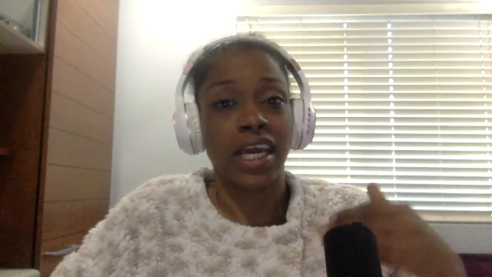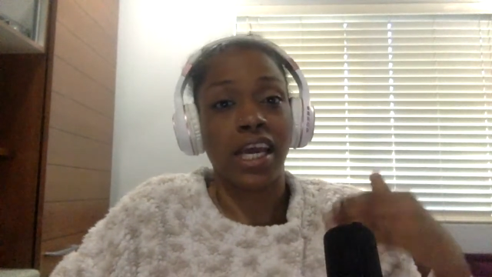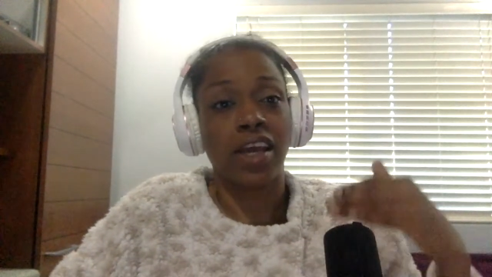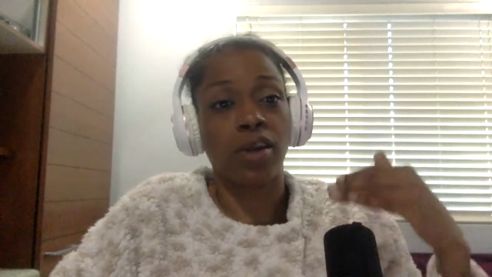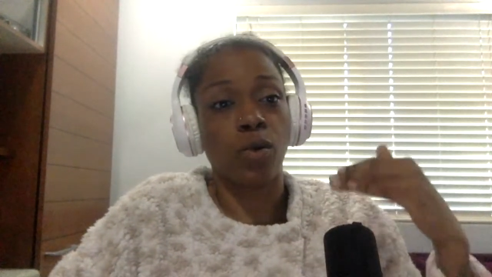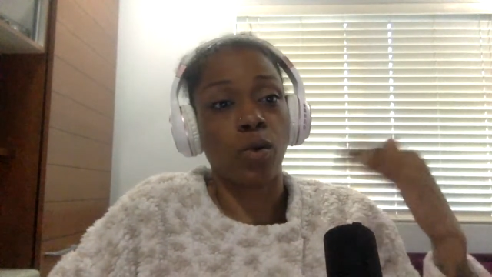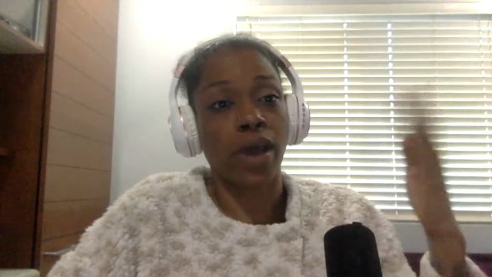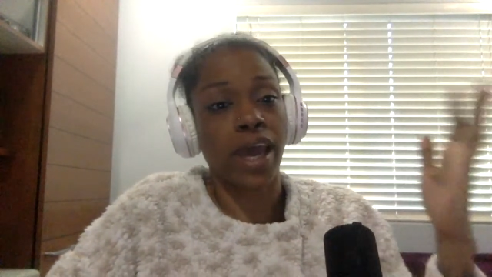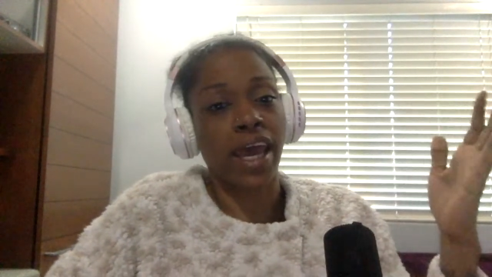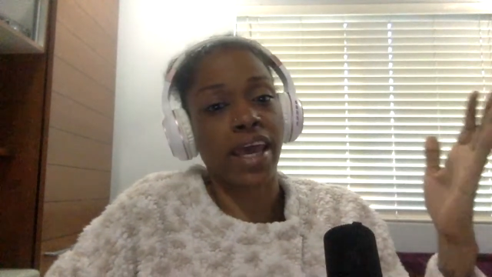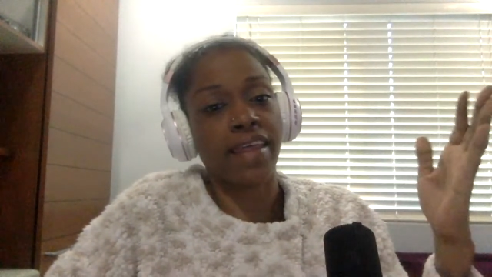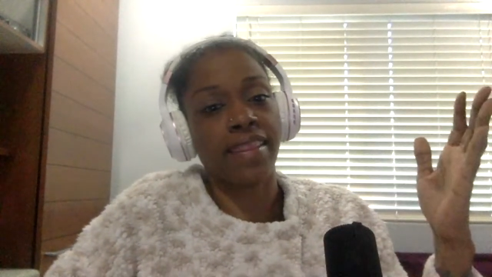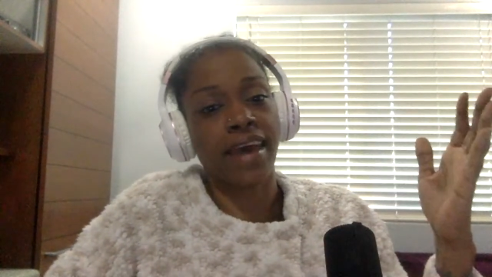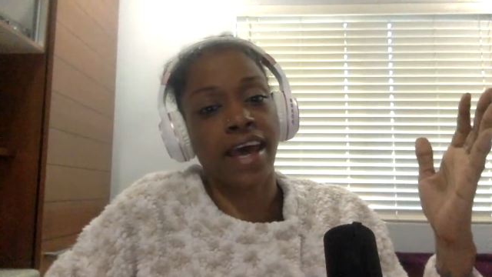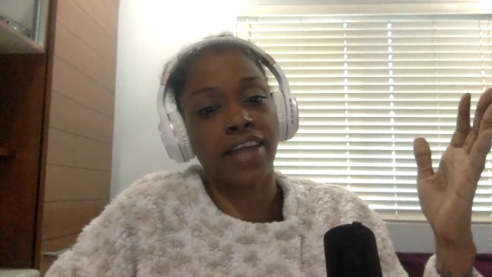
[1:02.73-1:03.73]
in a
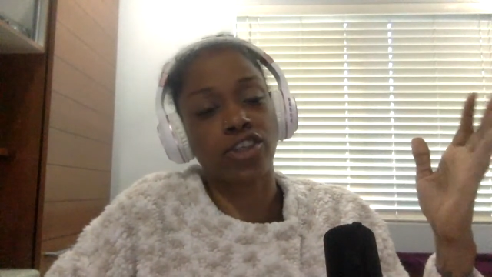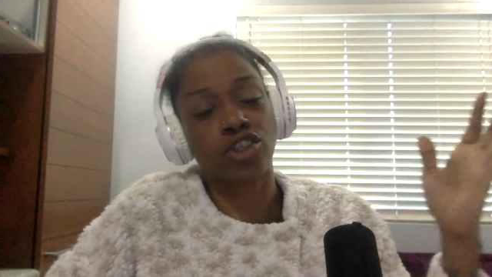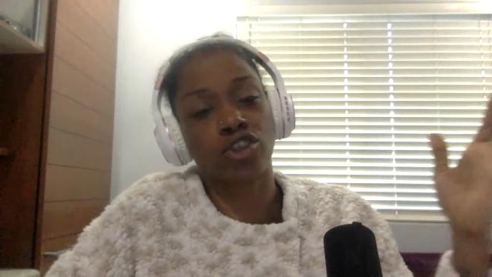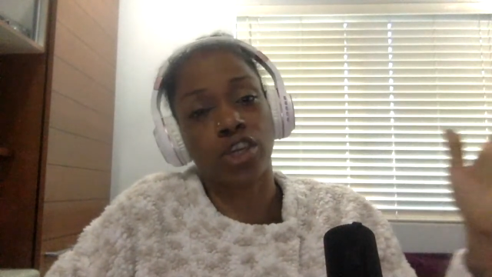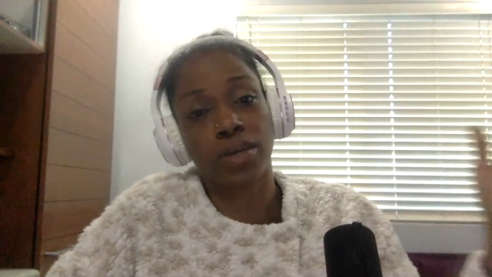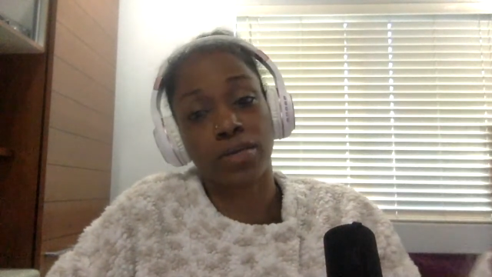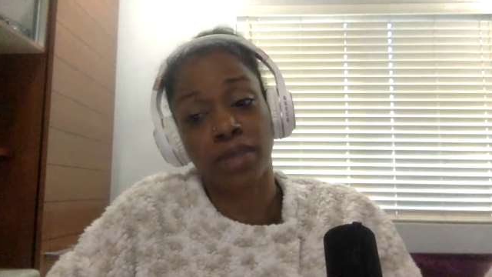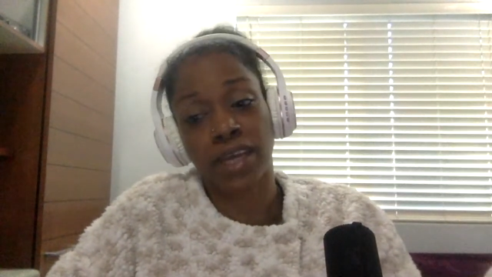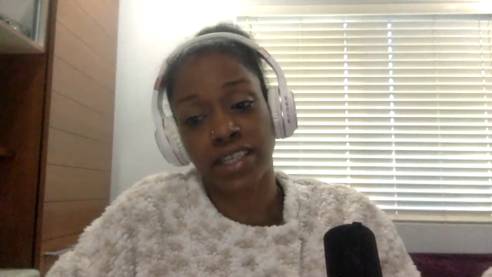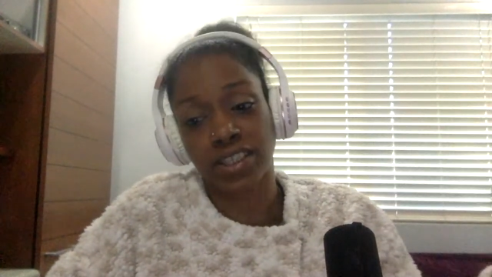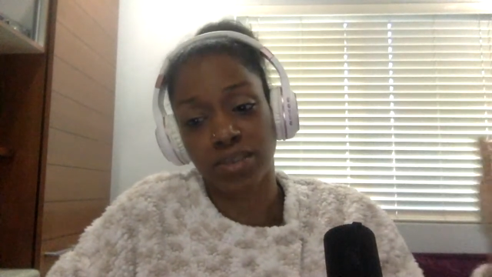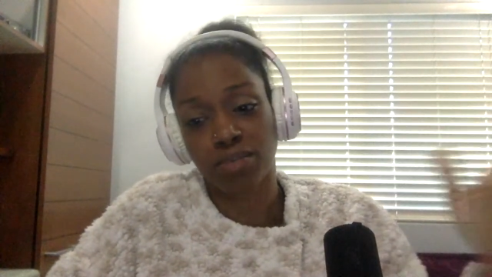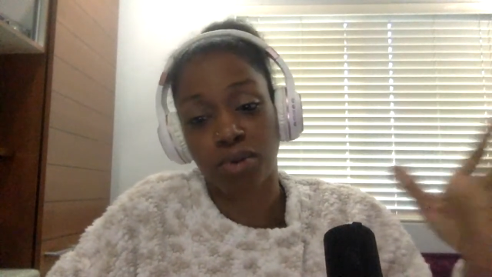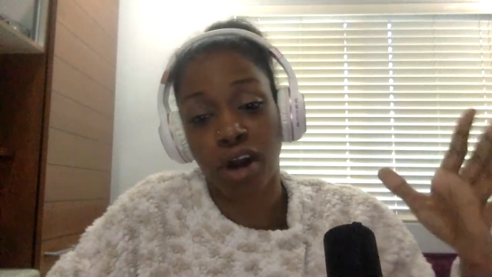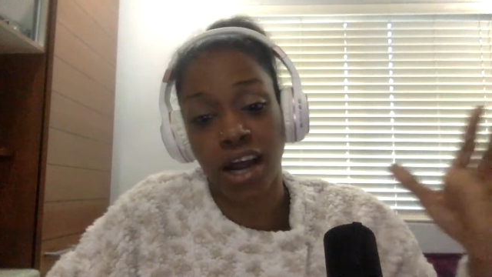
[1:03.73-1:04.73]
way that
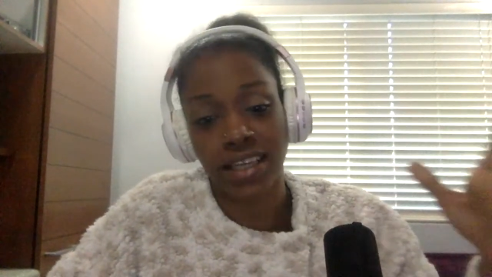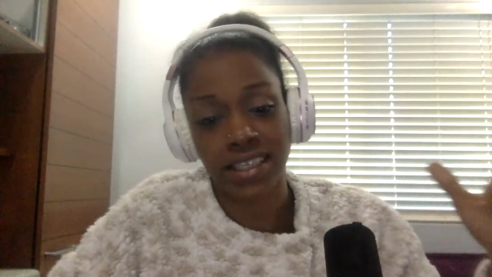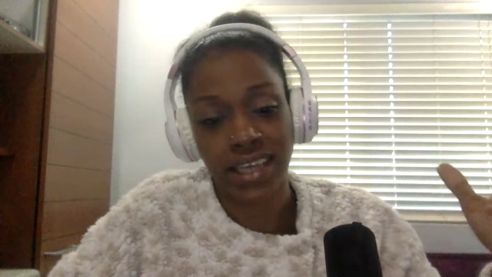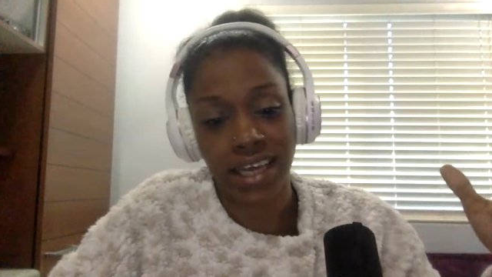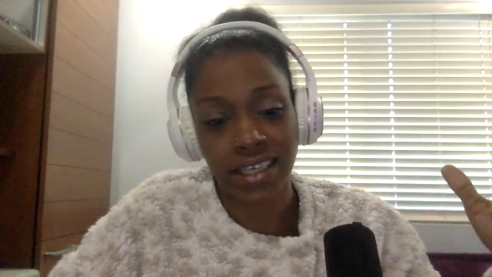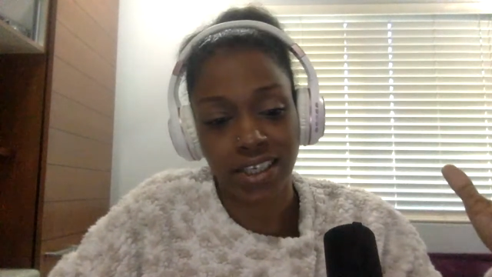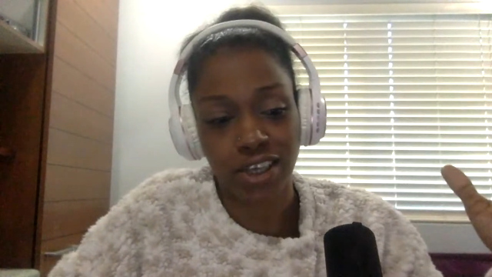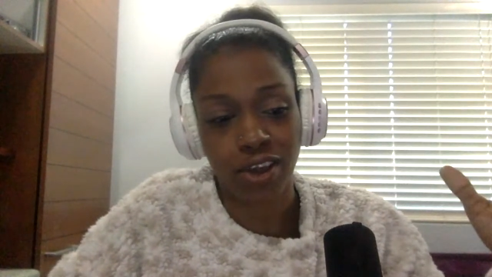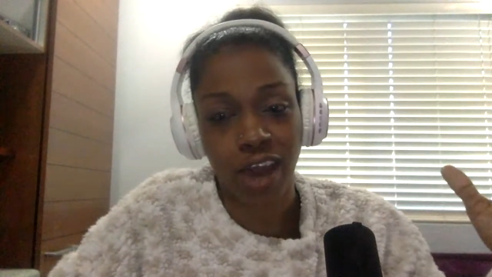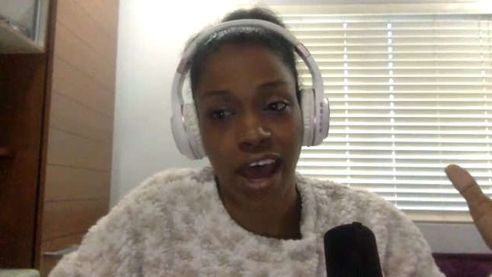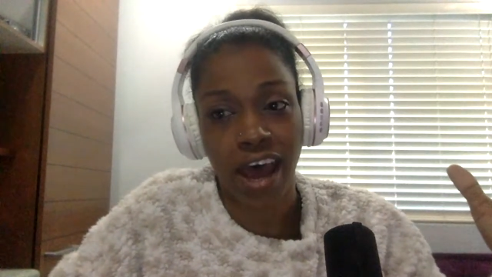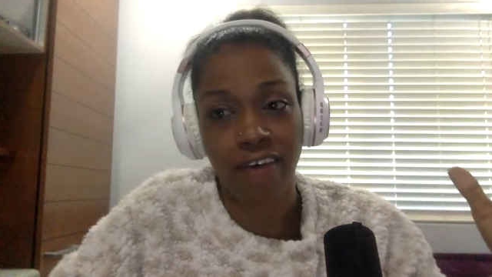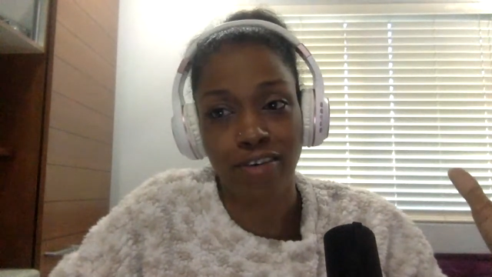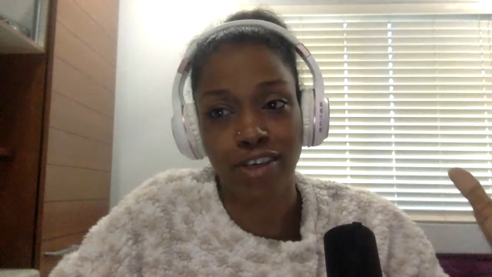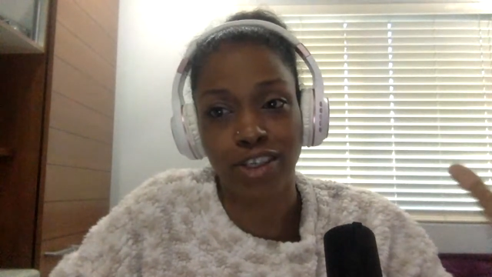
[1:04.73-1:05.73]
streamlines the process so you have a